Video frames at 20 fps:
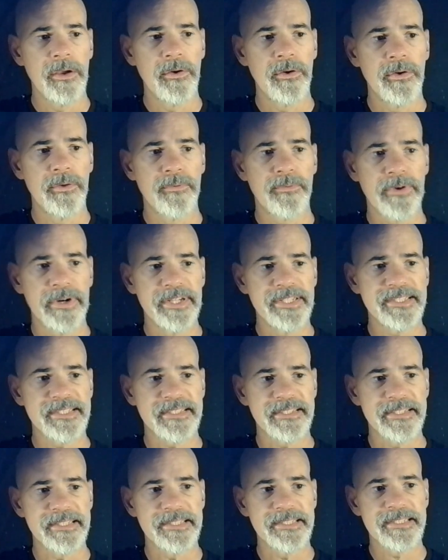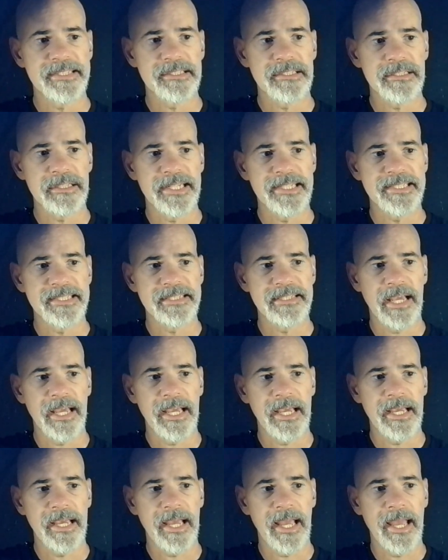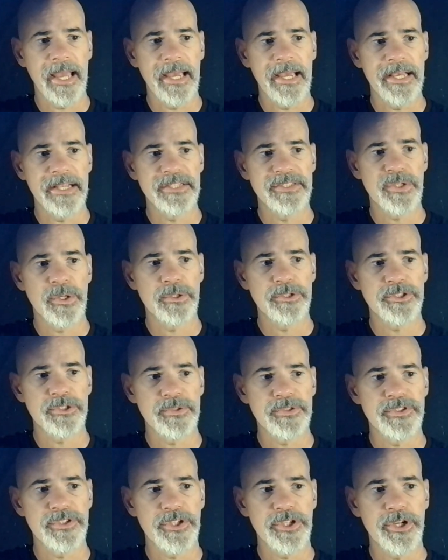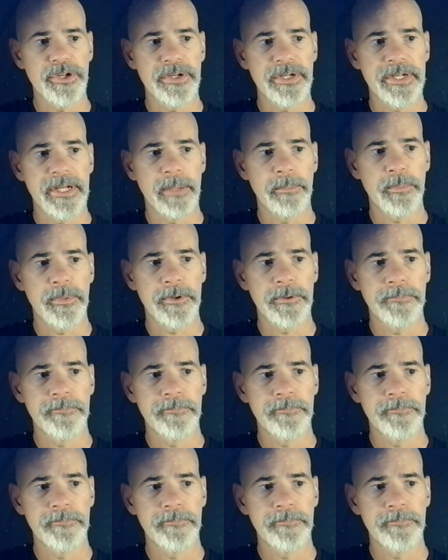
for instance, let's say a social security number.